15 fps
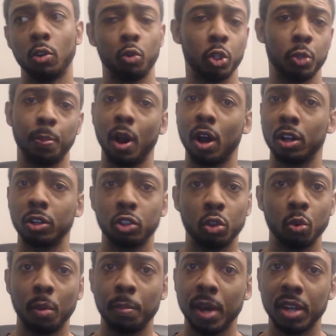respond
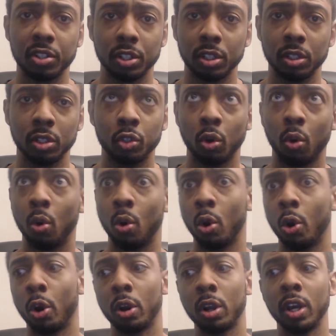to a message
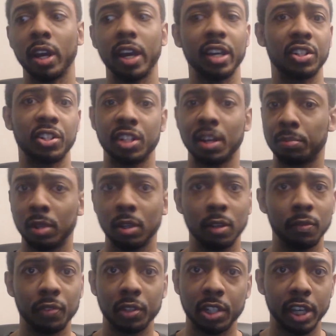or accept an
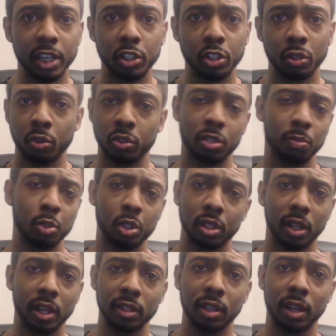invitation or some
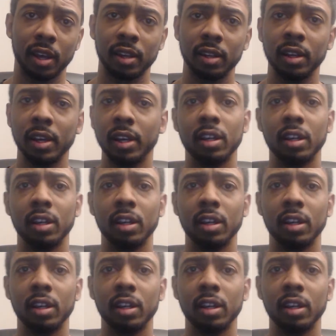shit like that.